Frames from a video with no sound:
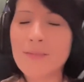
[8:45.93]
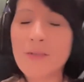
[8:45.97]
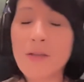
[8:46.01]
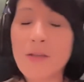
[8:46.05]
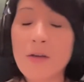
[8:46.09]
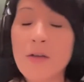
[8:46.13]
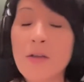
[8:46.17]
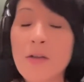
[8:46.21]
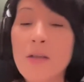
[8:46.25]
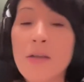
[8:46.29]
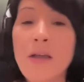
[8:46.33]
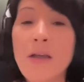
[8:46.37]

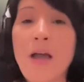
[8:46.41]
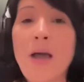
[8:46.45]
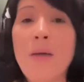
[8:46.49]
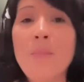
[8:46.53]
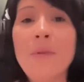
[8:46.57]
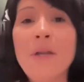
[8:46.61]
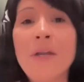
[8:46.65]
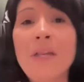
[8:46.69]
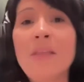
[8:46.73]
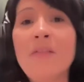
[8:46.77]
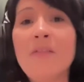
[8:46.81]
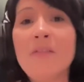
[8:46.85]
No,
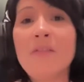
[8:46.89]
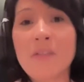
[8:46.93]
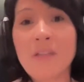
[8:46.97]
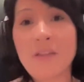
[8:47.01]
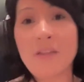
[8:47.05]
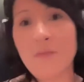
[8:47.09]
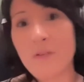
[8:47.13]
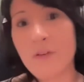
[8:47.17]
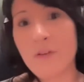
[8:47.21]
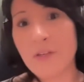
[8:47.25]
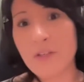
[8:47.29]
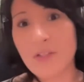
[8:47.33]
I'm not even
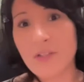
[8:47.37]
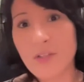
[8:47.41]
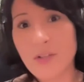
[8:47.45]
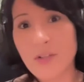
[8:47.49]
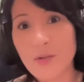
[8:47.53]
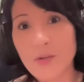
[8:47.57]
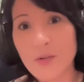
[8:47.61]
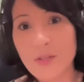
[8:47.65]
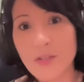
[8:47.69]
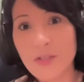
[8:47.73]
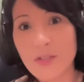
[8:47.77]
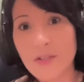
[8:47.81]
giving an
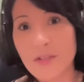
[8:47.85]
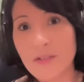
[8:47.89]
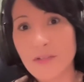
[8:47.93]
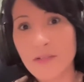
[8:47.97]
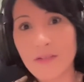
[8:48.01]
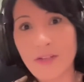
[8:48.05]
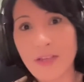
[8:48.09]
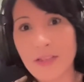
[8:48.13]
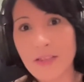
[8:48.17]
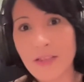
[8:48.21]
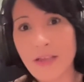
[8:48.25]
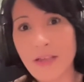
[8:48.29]
excuse
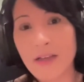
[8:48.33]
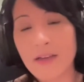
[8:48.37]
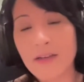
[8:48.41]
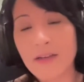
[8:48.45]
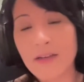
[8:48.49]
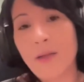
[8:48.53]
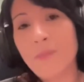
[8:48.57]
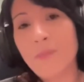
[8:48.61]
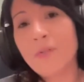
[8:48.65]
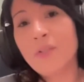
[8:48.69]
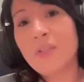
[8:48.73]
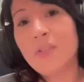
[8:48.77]
like that.
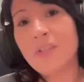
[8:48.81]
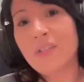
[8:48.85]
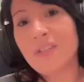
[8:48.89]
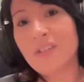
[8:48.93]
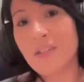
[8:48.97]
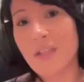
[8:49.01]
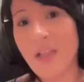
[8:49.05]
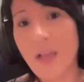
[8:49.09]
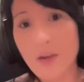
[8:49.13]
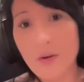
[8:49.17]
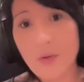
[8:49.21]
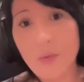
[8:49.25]
I'm just going to
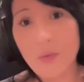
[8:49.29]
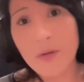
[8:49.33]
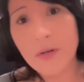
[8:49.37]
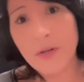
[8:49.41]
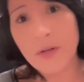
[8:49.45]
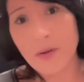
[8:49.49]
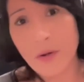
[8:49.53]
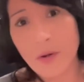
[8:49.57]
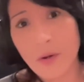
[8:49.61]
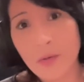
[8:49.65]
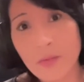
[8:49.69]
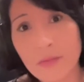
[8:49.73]
say, I don't want
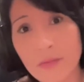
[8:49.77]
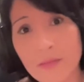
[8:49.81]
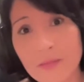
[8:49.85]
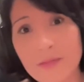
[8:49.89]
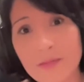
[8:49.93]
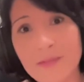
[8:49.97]
to go.